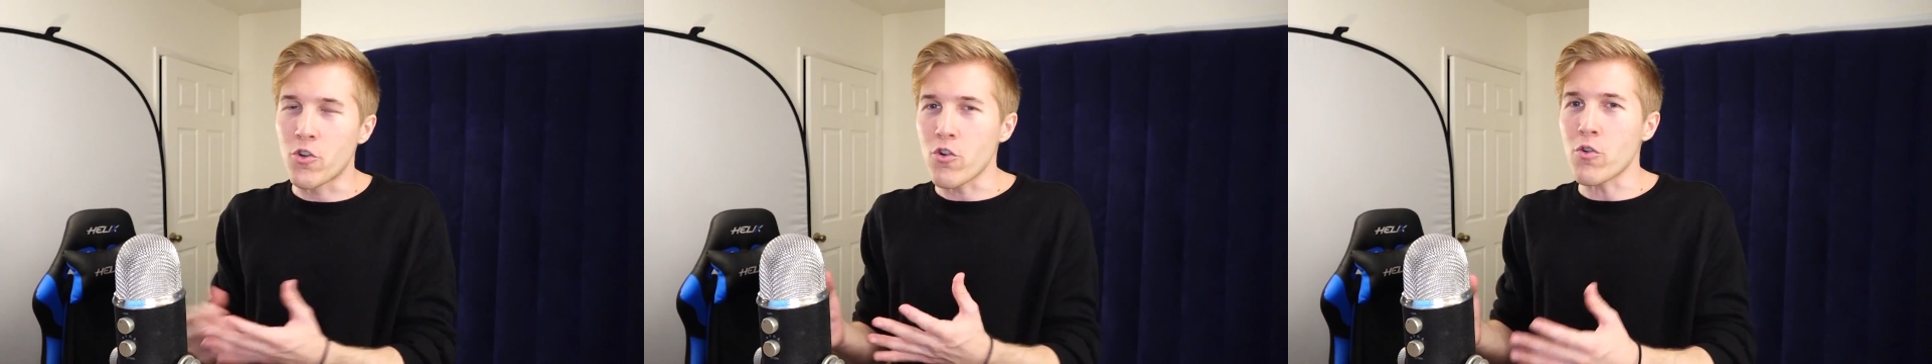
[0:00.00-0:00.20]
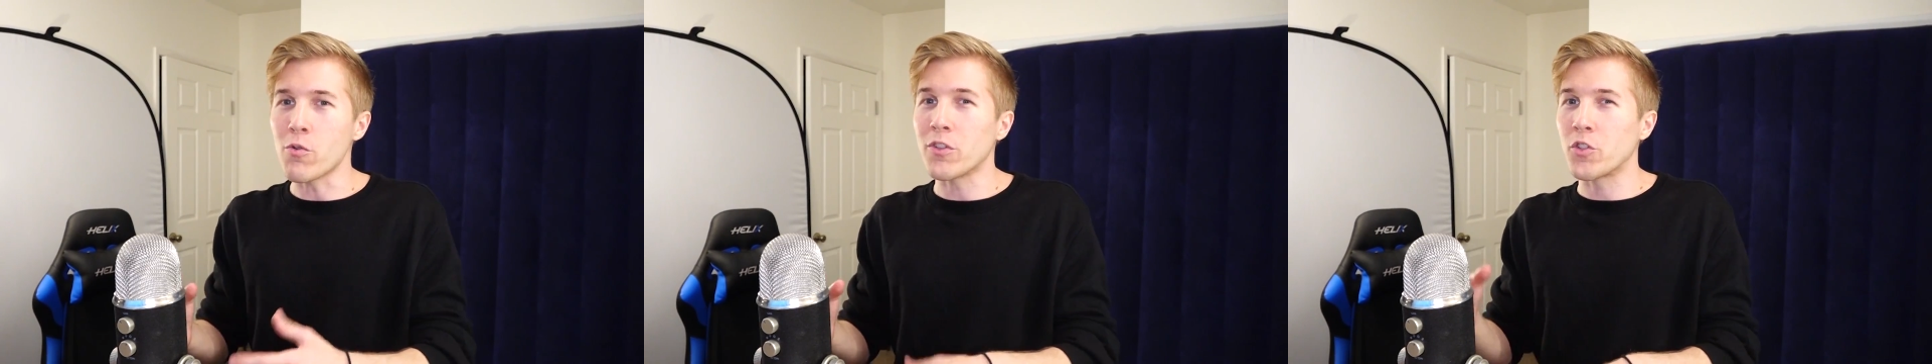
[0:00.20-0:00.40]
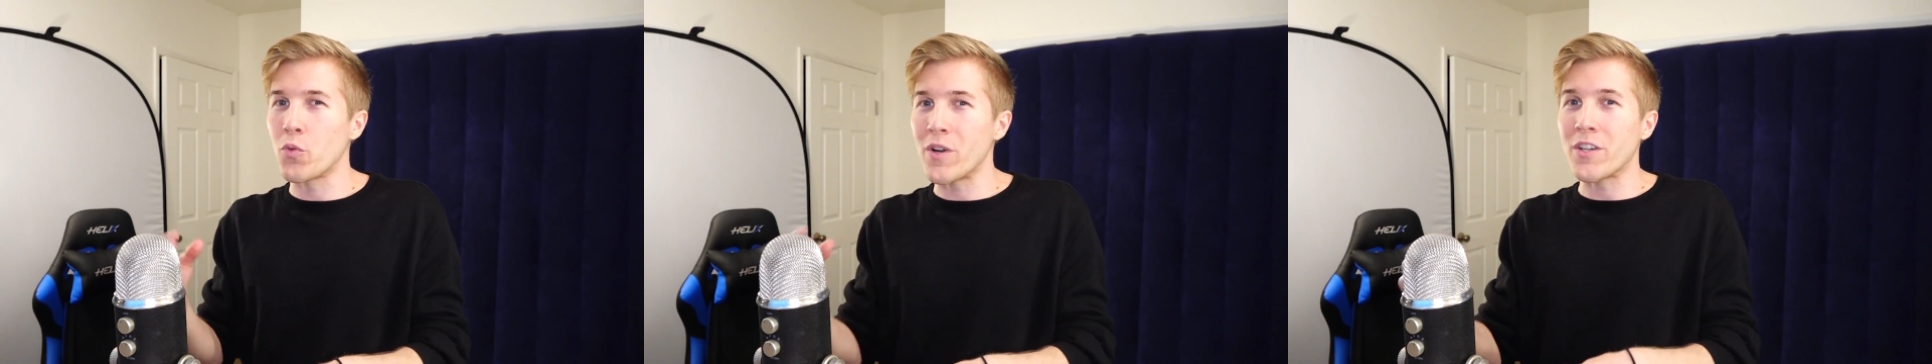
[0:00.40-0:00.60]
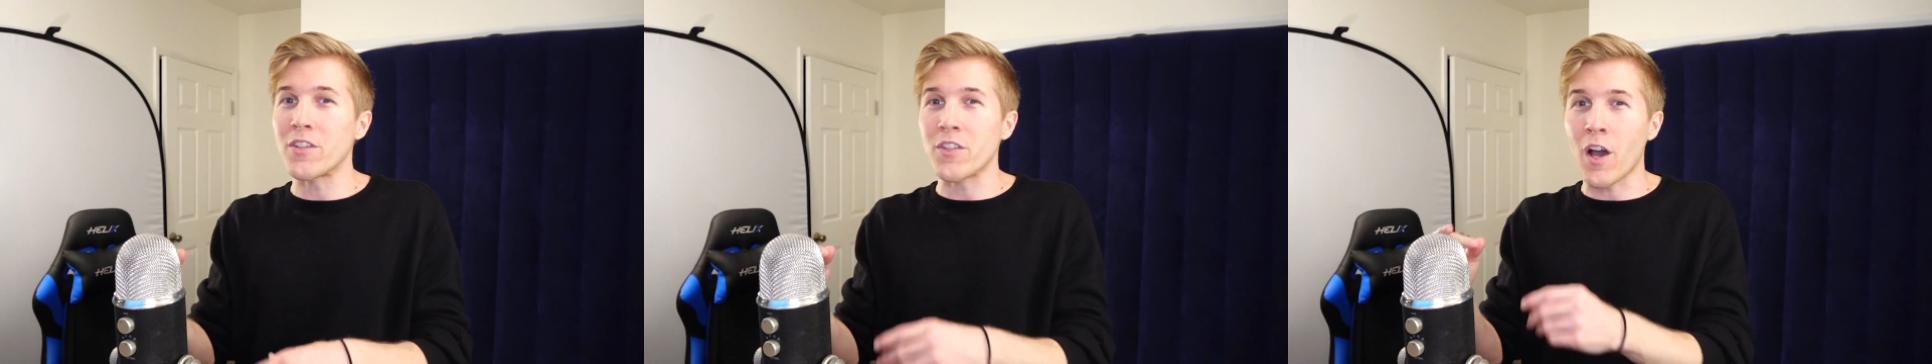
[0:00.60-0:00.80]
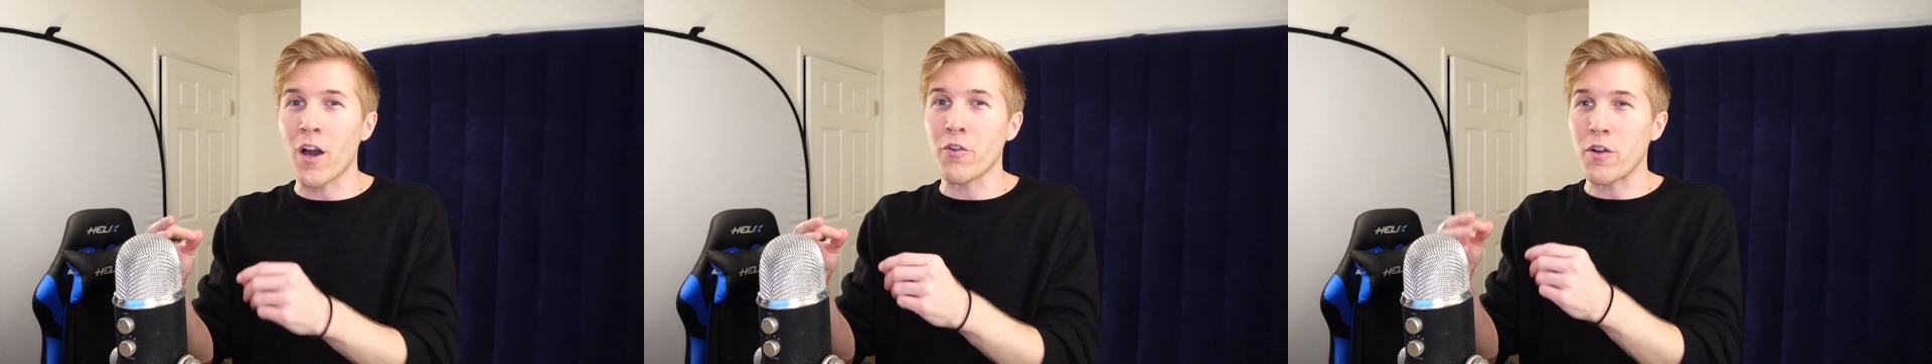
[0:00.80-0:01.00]
Google will switch
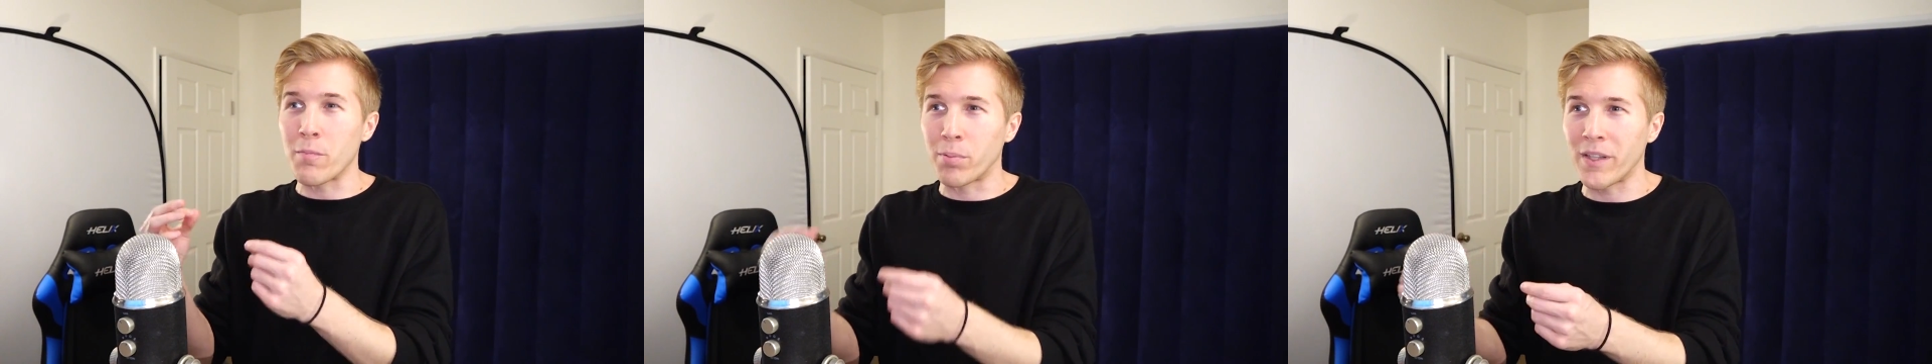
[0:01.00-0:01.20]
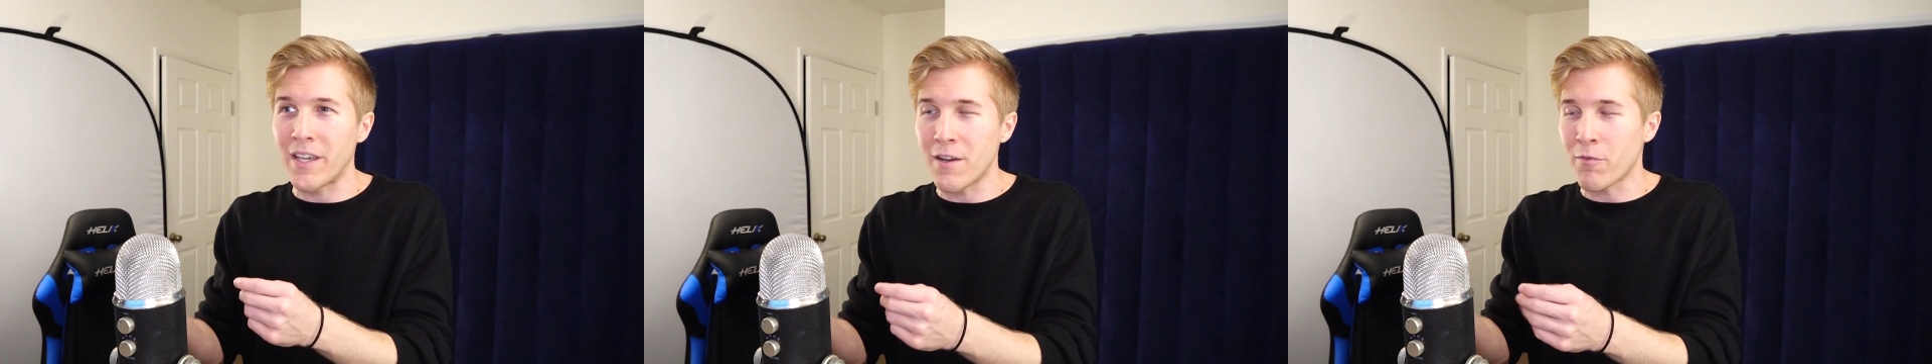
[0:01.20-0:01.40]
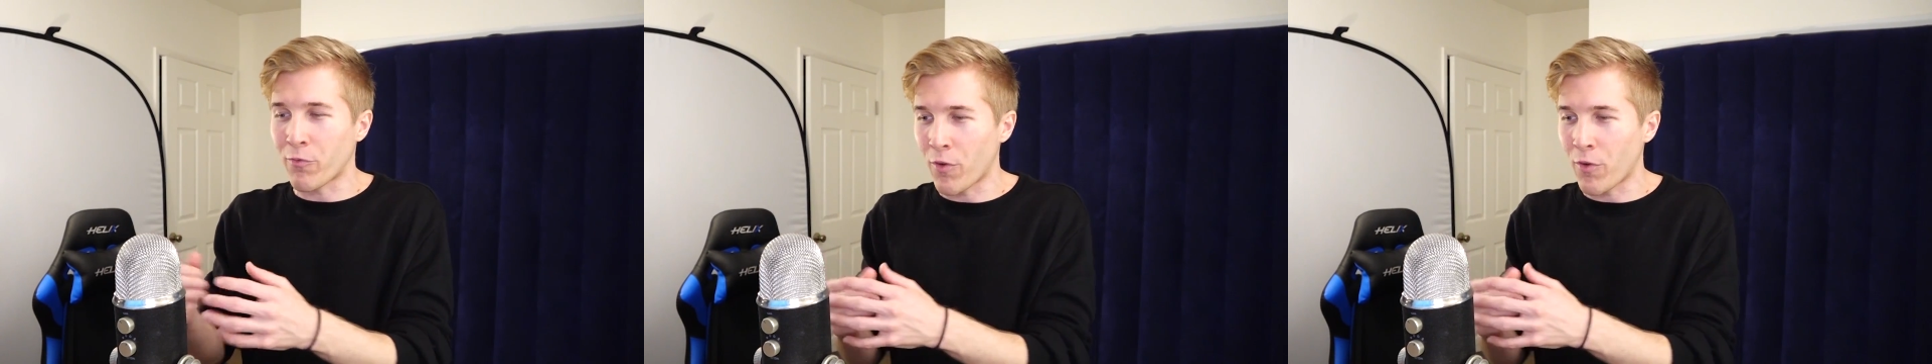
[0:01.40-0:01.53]
its autocomplete